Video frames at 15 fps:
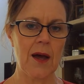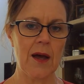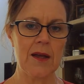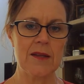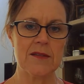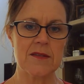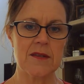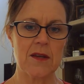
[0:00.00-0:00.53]

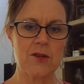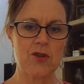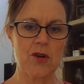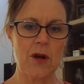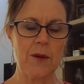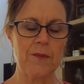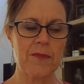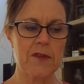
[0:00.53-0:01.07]

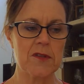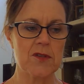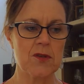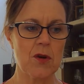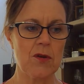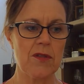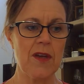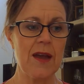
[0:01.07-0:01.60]
etc.
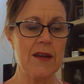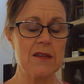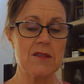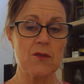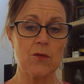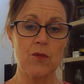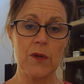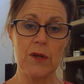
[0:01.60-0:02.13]
So that is
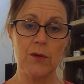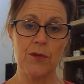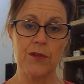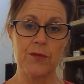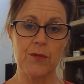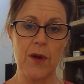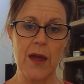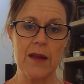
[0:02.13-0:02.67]
a real
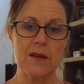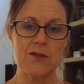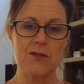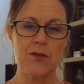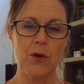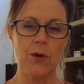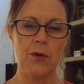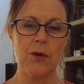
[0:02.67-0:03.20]
threat.
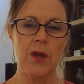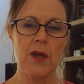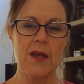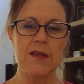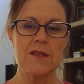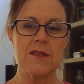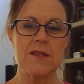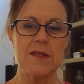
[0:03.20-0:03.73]
So
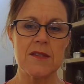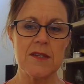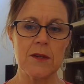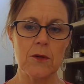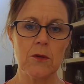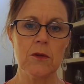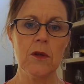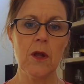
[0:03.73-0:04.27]

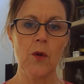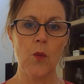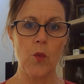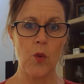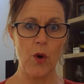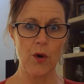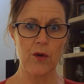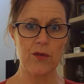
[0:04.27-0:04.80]
still
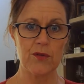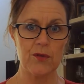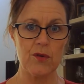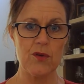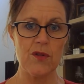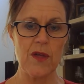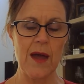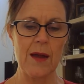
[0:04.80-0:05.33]
work
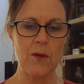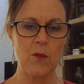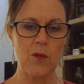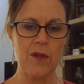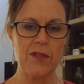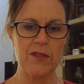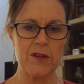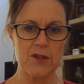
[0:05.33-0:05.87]
through that
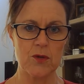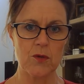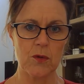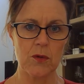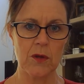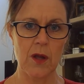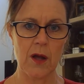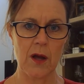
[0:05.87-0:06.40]
with the
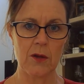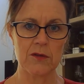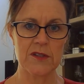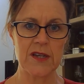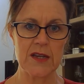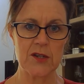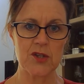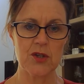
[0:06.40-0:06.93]
tool I'll
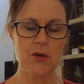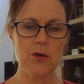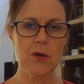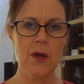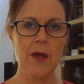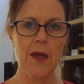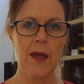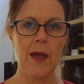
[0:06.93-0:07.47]
teach you,
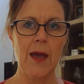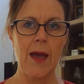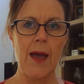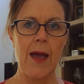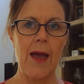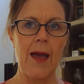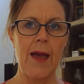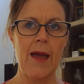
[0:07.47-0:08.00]

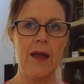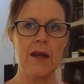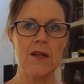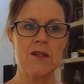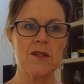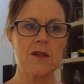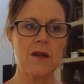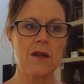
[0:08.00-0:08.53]
and